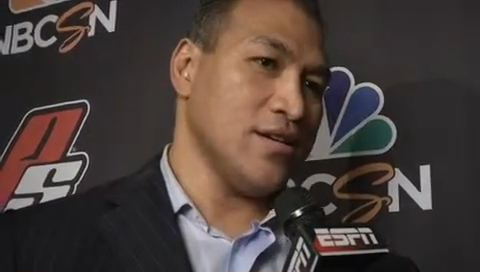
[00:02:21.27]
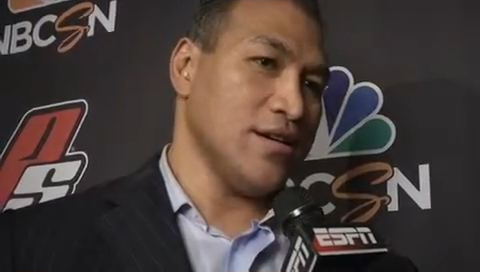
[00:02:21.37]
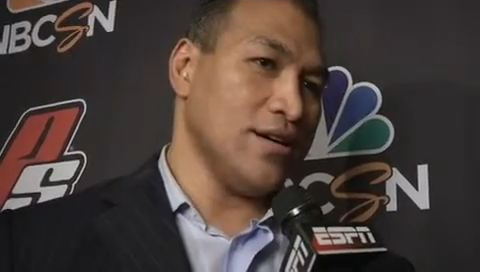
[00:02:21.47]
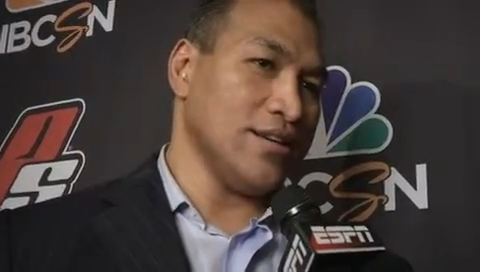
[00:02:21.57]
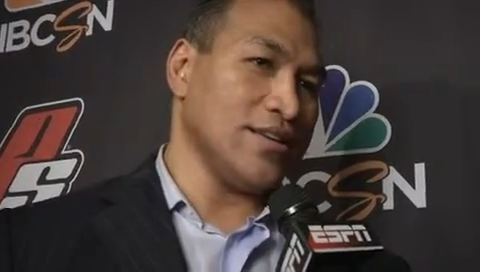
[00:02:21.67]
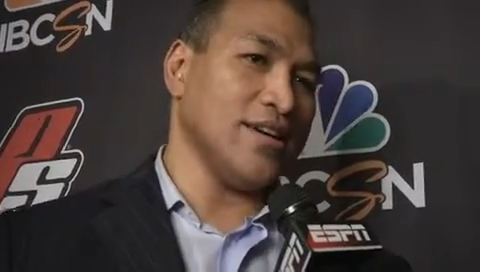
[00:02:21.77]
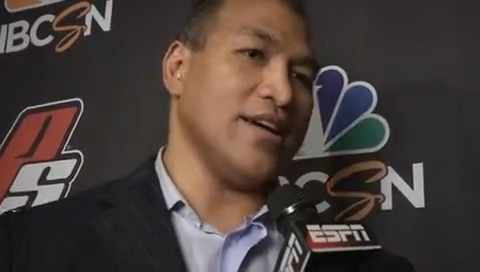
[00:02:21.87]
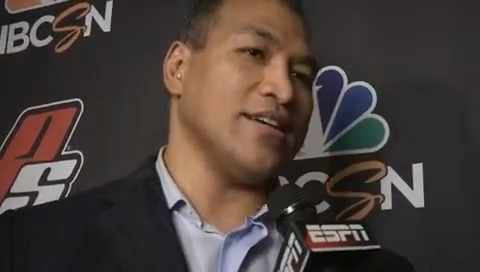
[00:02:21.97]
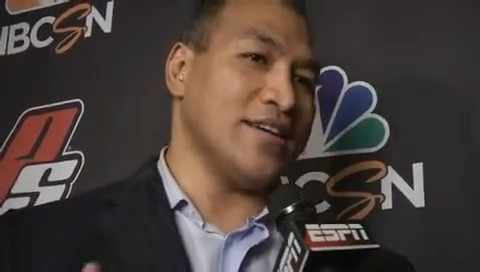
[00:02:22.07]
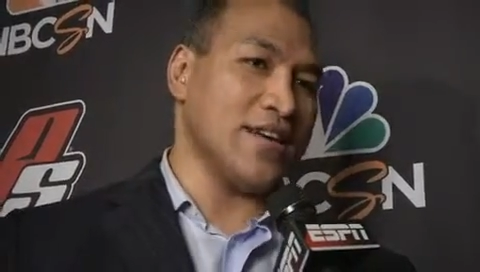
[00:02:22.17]

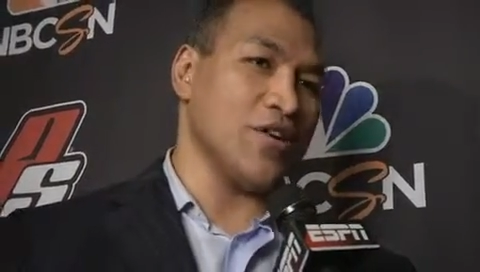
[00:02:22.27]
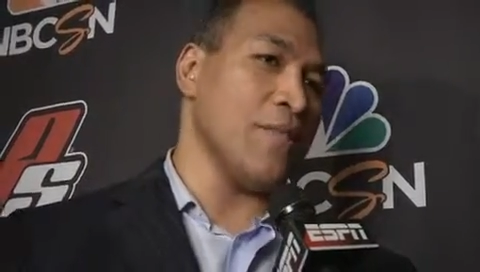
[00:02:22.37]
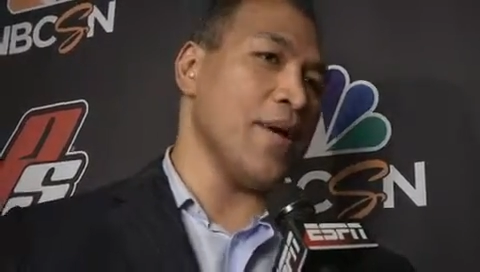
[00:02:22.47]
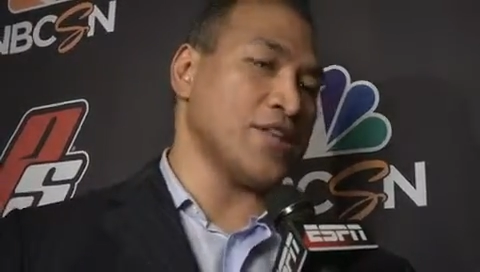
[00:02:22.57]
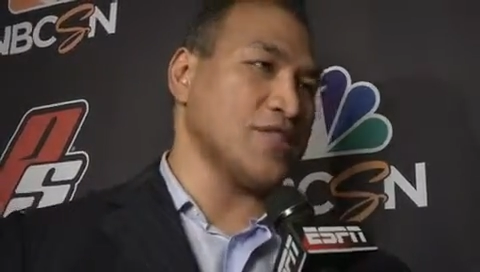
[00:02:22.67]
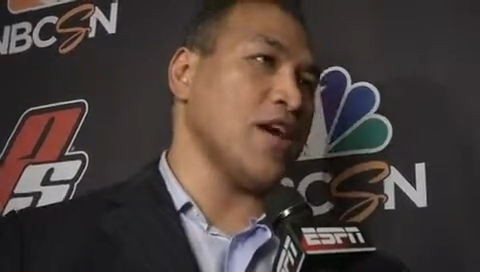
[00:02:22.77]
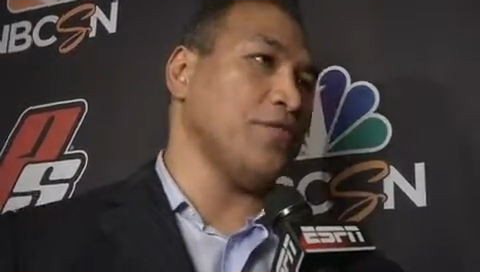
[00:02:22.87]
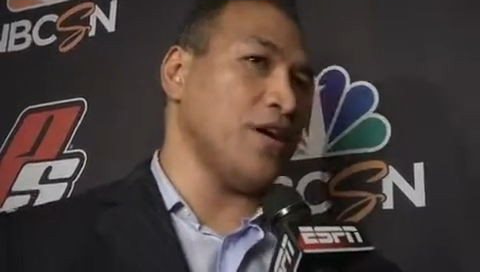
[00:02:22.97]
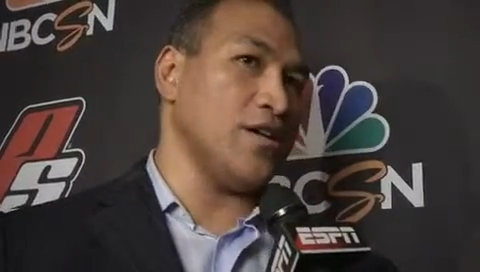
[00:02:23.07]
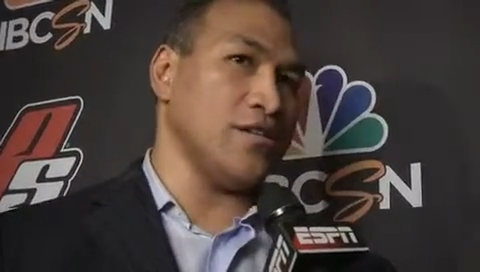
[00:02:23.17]
again, going back to that
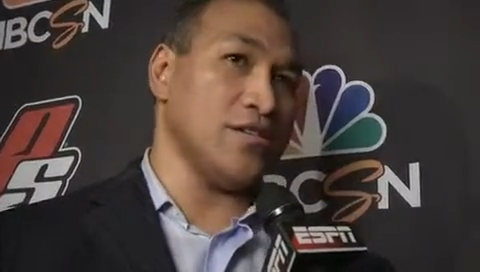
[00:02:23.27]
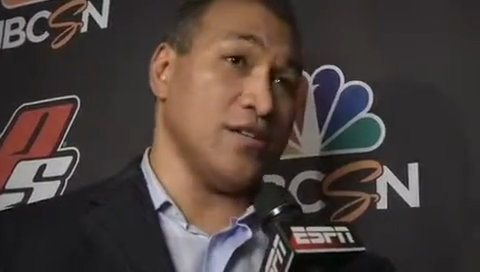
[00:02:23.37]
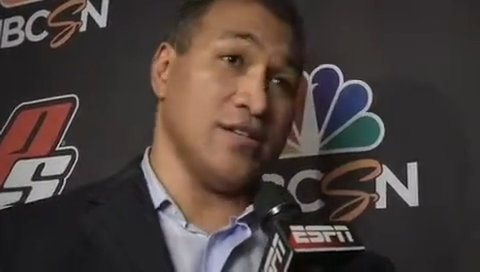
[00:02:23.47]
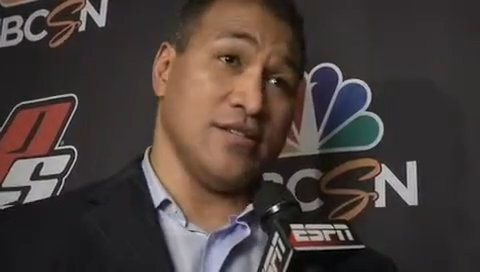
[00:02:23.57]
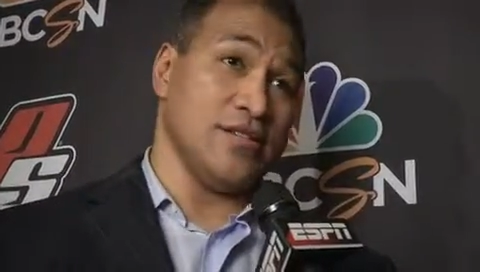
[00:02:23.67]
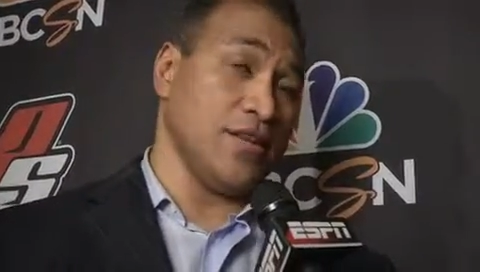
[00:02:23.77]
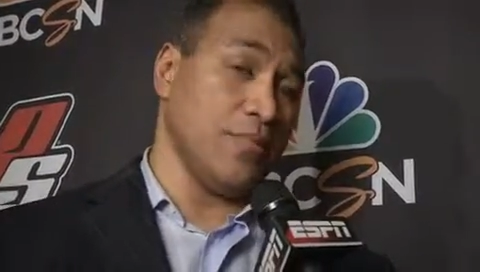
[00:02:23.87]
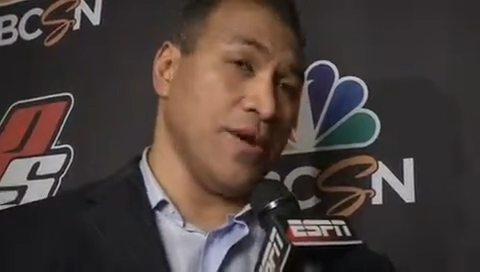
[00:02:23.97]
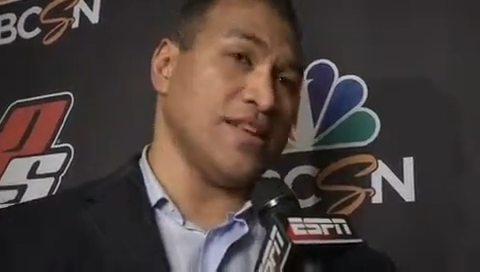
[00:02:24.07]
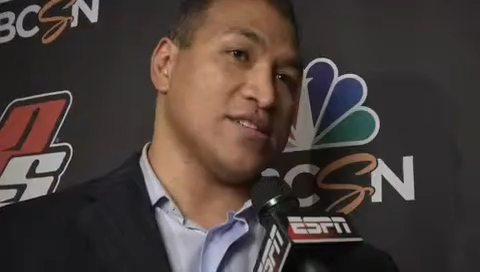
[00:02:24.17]
fight,
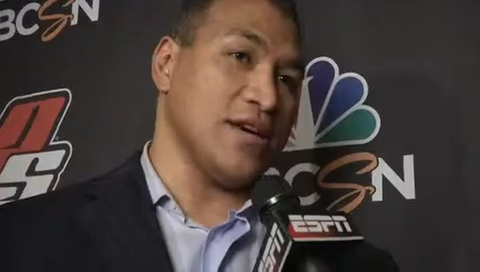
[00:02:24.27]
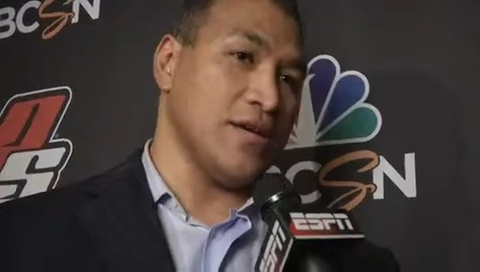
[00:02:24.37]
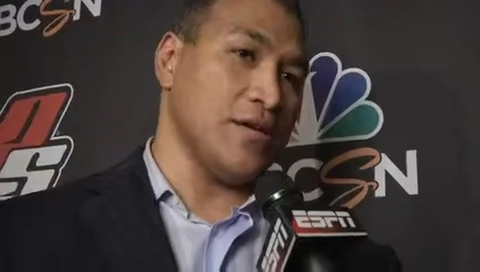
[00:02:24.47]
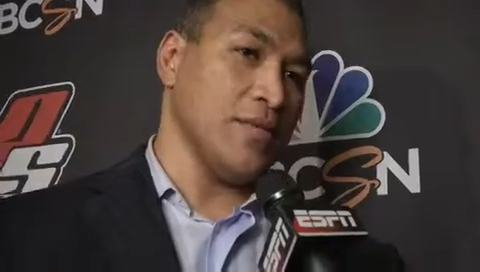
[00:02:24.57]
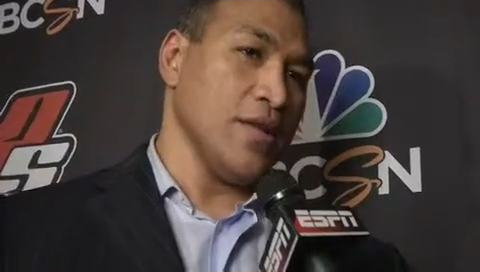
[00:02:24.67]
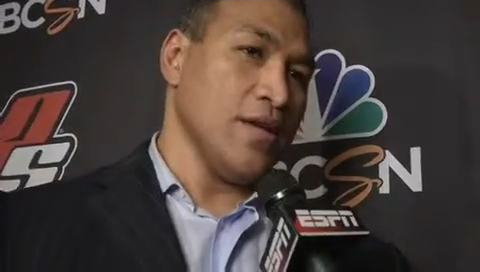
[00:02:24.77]
that by the